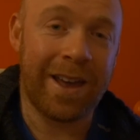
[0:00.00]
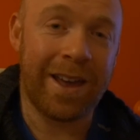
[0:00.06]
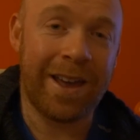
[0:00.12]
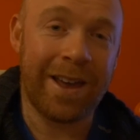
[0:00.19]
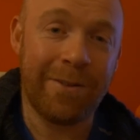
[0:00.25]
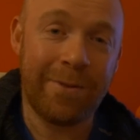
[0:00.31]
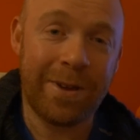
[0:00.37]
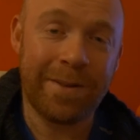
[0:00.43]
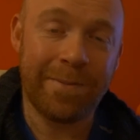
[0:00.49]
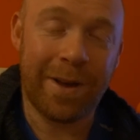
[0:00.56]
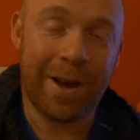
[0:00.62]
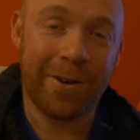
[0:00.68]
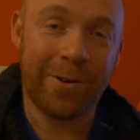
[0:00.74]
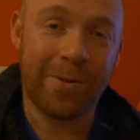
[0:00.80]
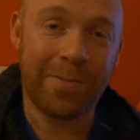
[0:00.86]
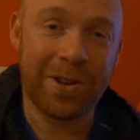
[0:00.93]
Anyway,
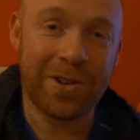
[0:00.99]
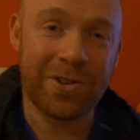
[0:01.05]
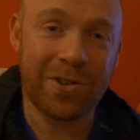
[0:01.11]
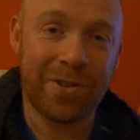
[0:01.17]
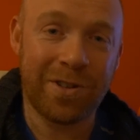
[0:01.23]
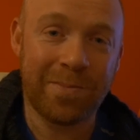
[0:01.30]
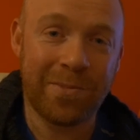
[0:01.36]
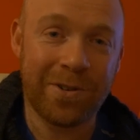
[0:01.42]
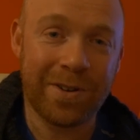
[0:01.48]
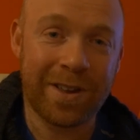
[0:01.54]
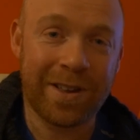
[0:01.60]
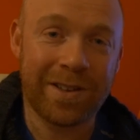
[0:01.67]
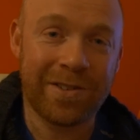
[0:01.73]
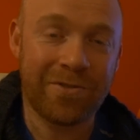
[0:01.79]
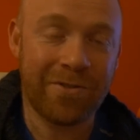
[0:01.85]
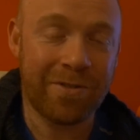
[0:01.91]
I hope you enjoy the book.
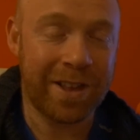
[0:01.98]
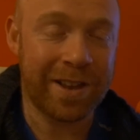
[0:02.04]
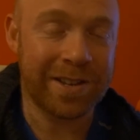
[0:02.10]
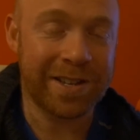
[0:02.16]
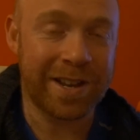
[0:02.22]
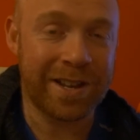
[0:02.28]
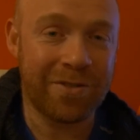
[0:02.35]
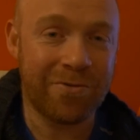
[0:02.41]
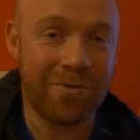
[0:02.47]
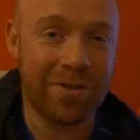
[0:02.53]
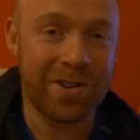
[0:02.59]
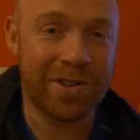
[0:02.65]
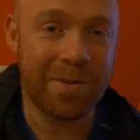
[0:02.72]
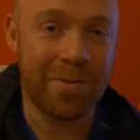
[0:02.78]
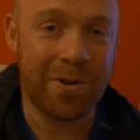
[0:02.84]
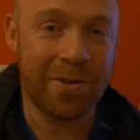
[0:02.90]
Like I said,
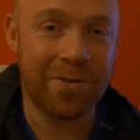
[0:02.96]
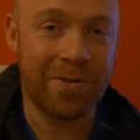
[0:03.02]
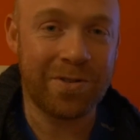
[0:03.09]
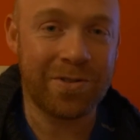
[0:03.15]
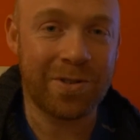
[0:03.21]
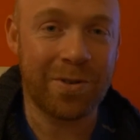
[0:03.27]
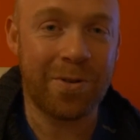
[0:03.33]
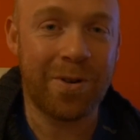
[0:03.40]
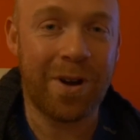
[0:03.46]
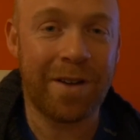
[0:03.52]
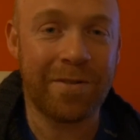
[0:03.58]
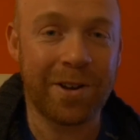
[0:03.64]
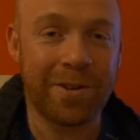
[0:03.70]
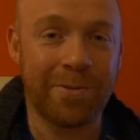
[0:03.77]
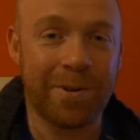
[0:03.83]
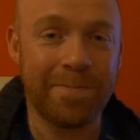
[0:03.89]
released tomorrow, so have a
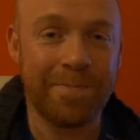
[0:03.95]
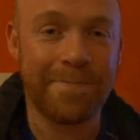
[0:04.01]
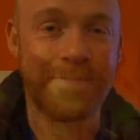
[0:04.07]
good one.